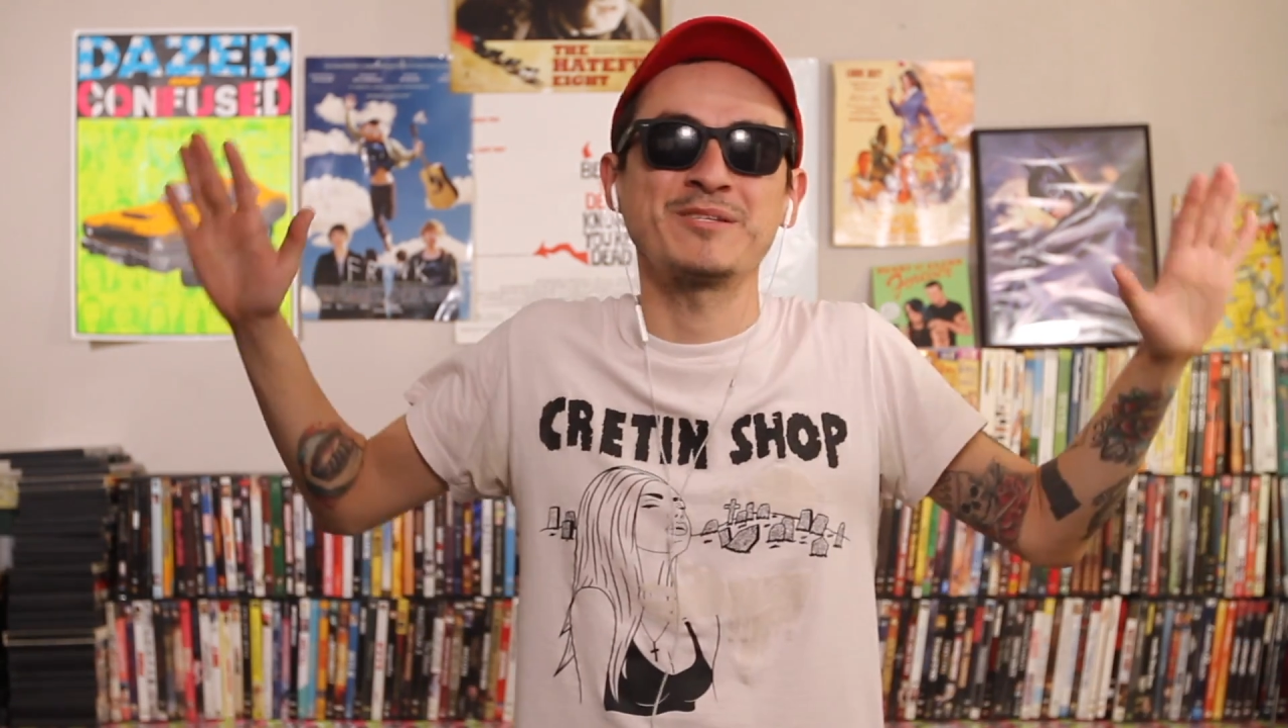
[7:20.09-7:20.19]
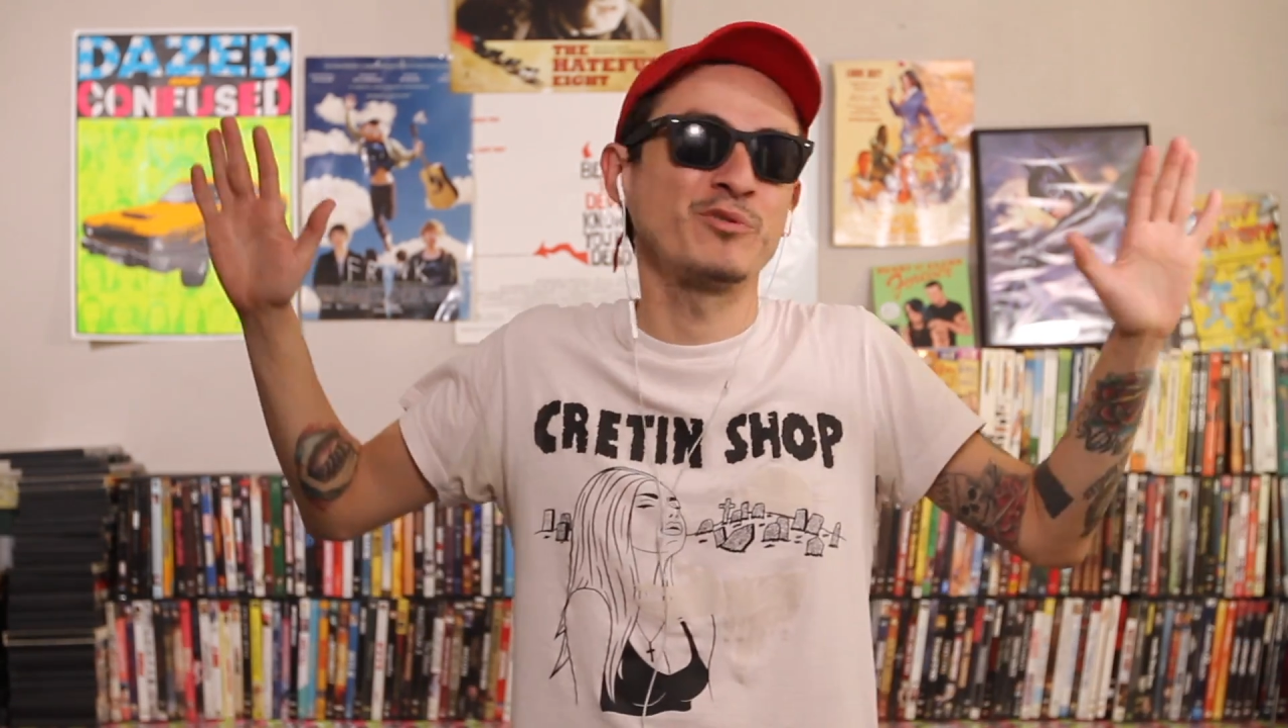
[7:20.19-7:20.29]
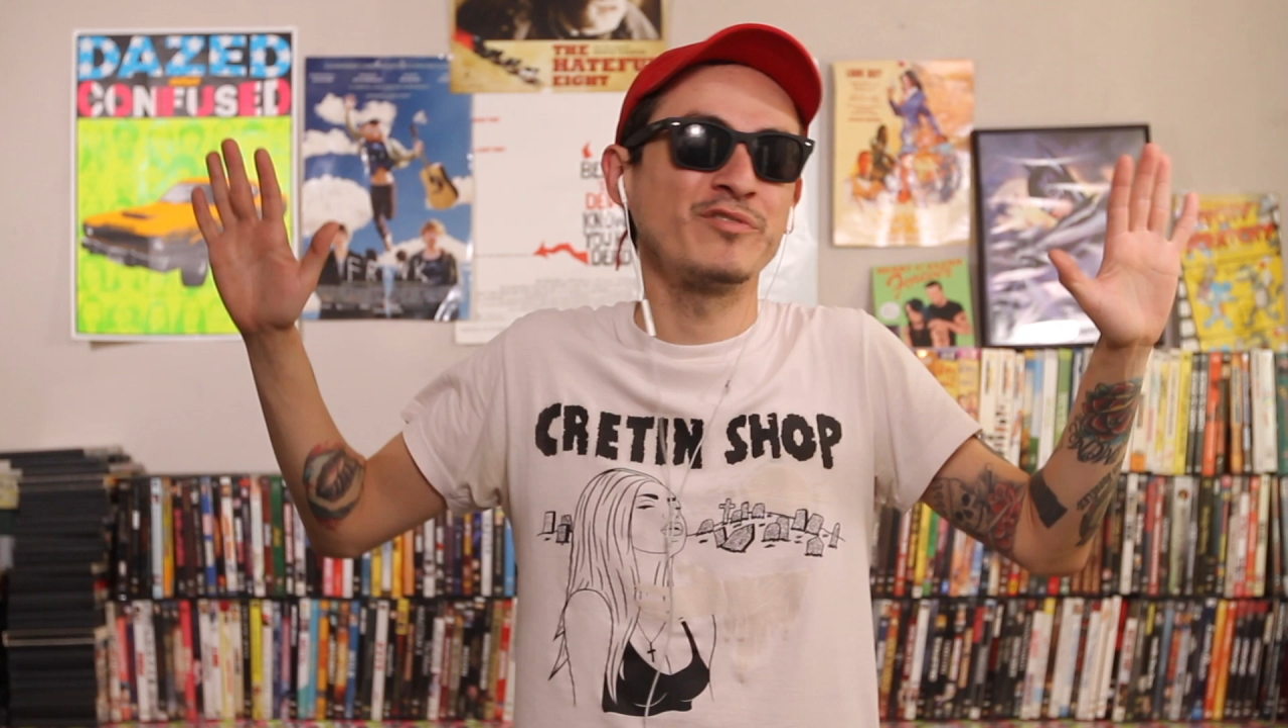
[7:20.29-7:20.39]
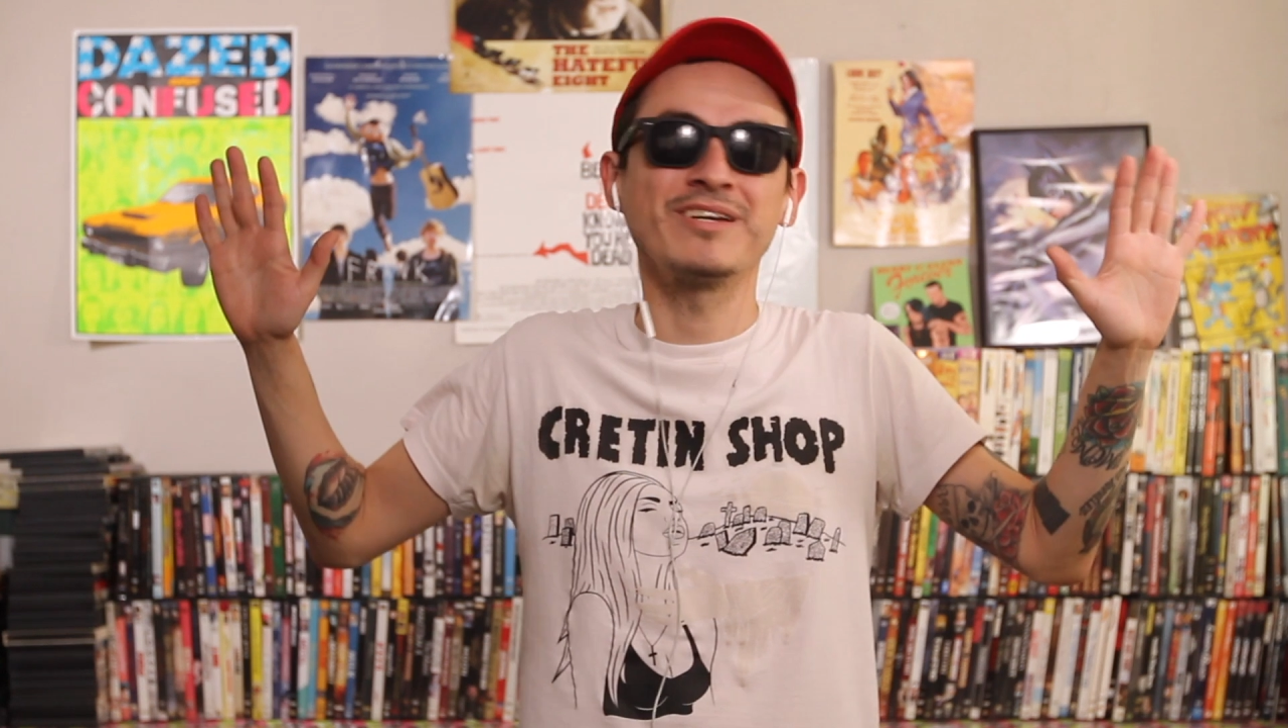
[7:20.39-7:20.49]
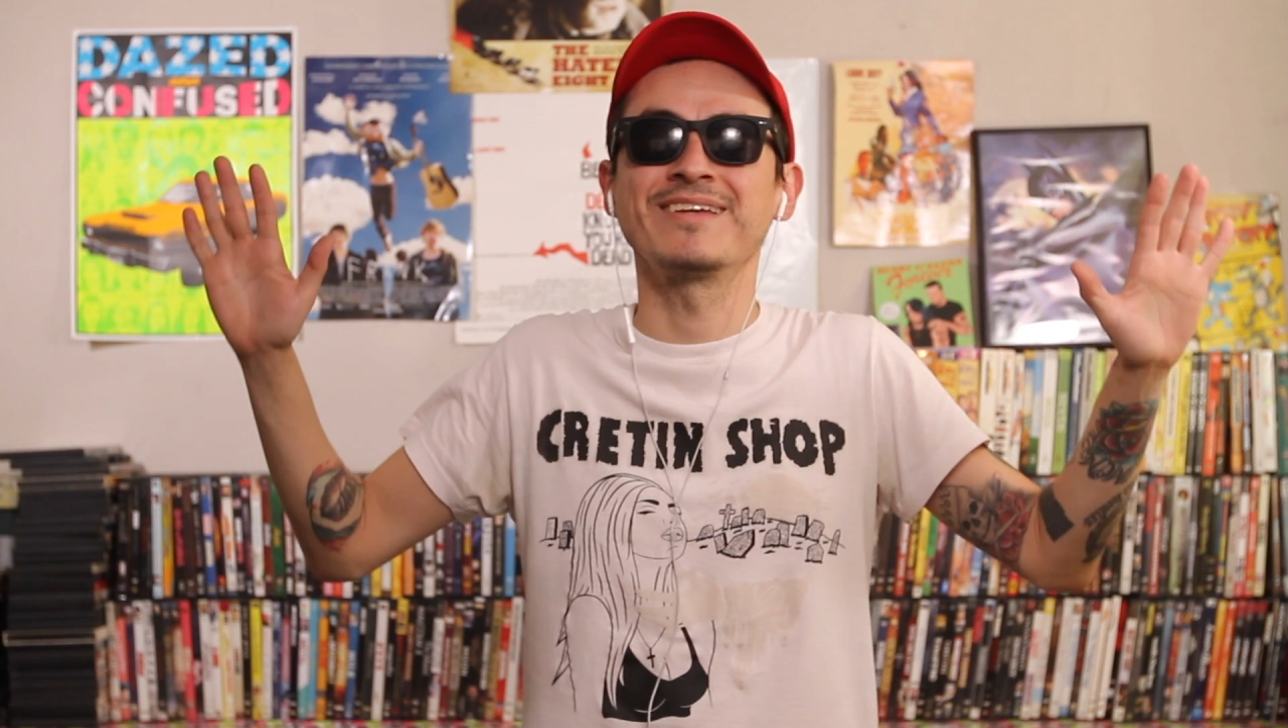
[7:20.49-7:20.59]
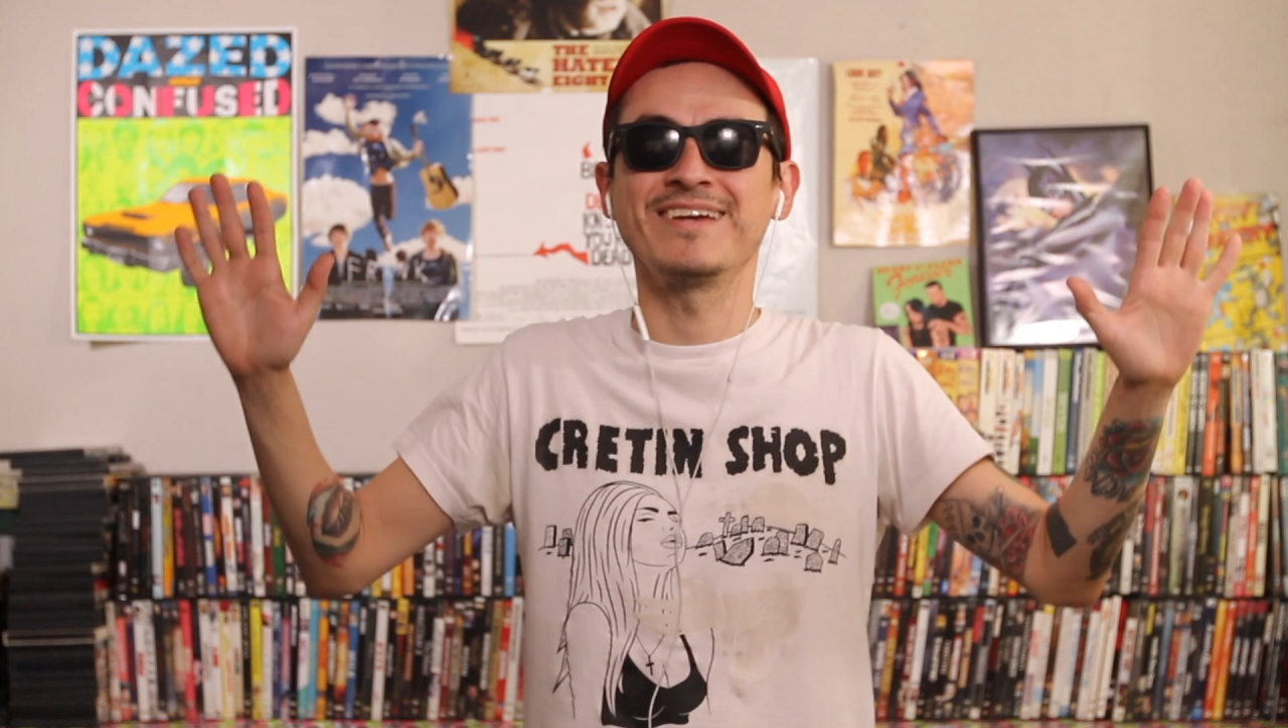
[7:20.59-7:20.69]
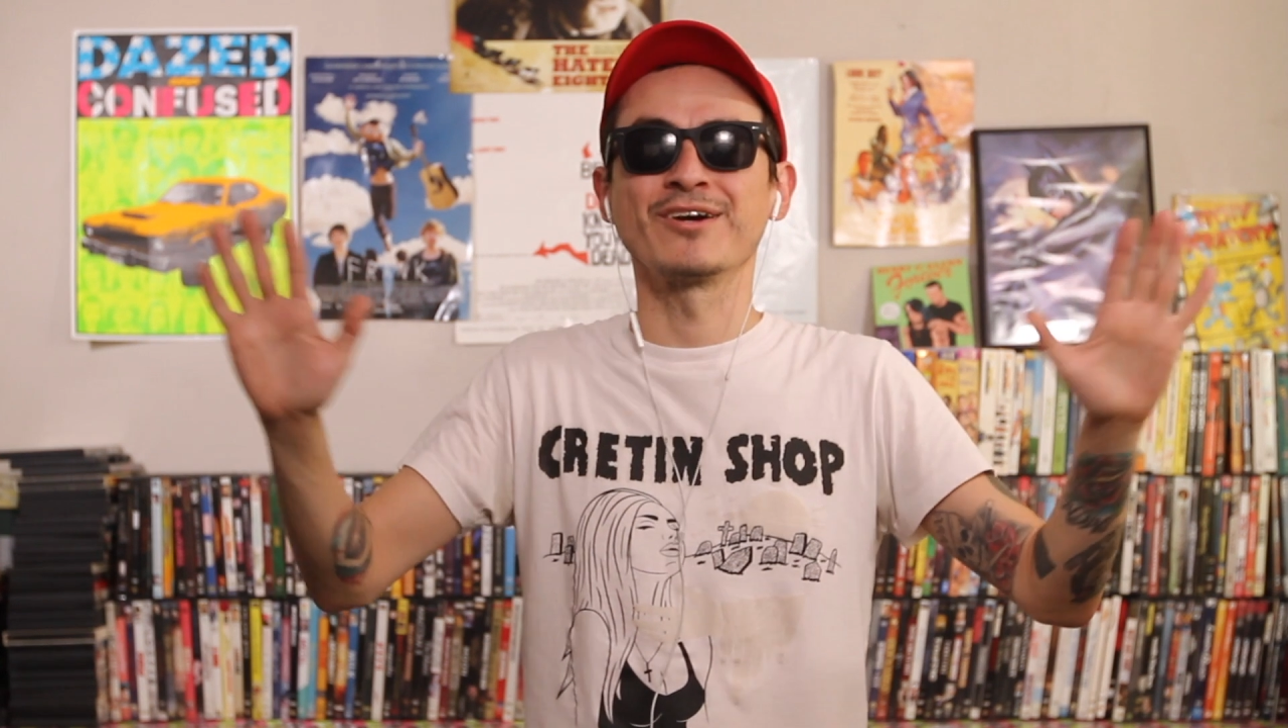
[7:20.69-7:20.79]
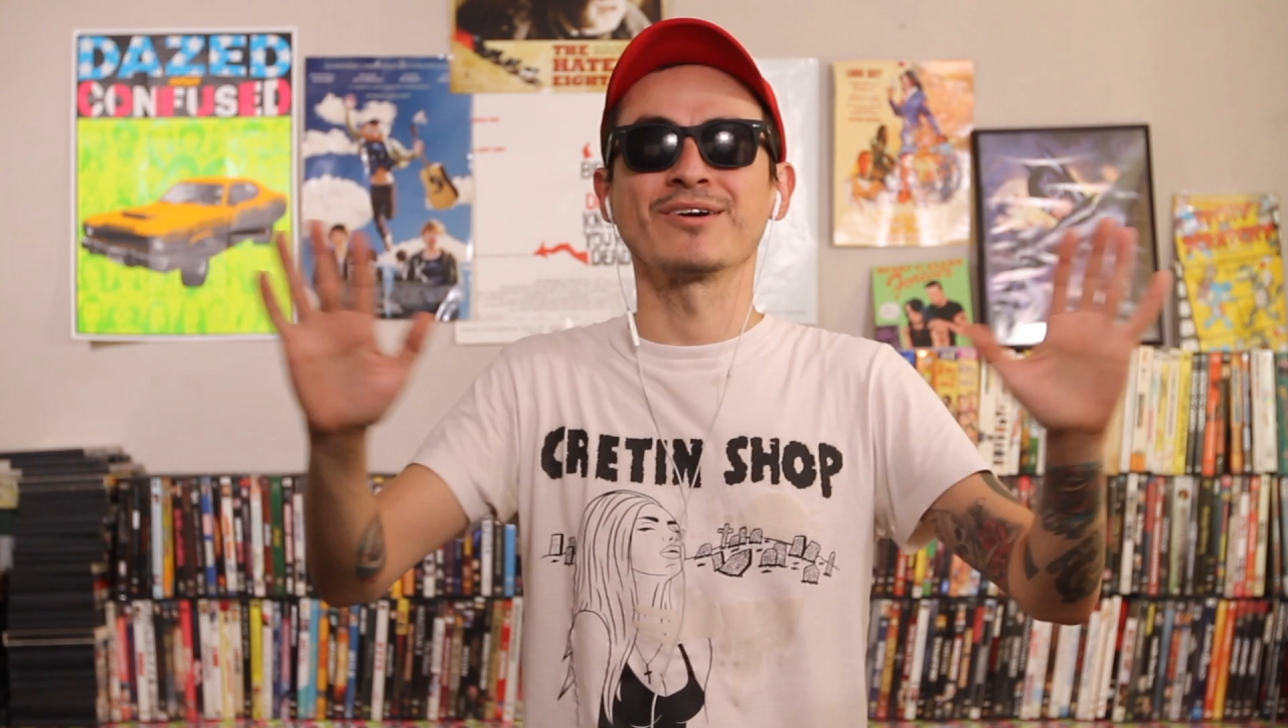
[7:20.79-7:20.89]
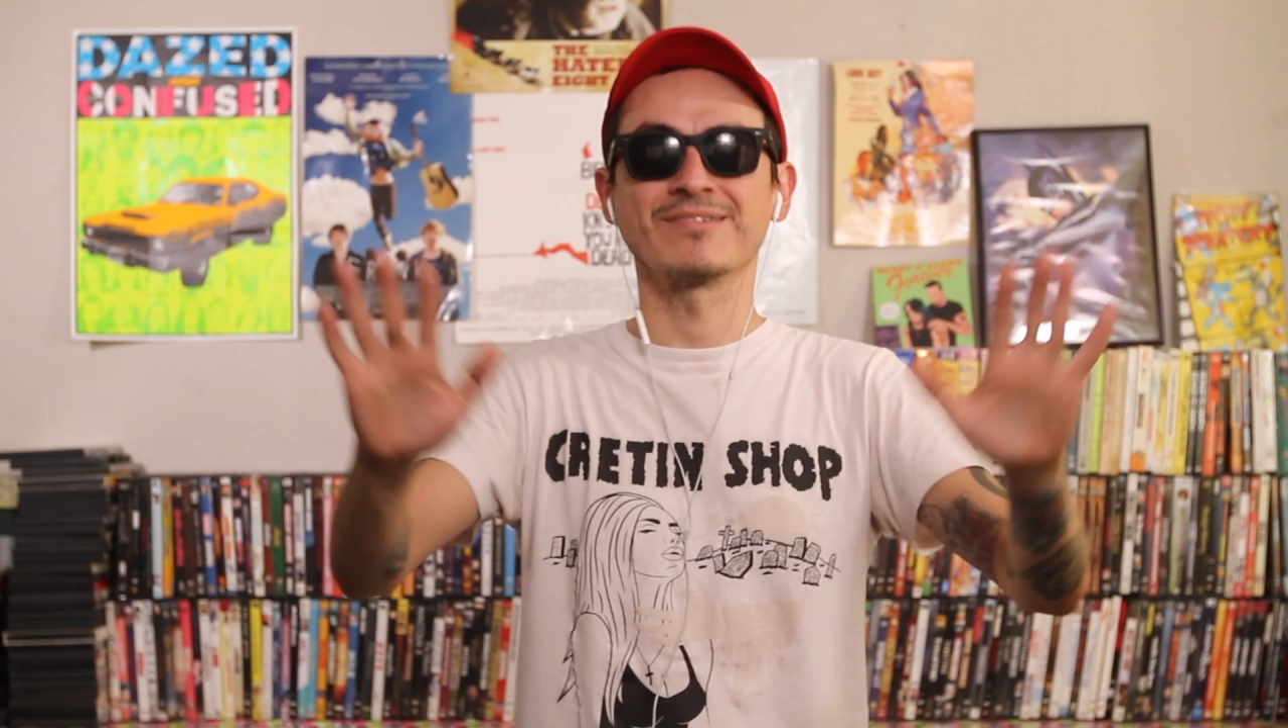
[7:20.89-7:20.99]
movie of the year.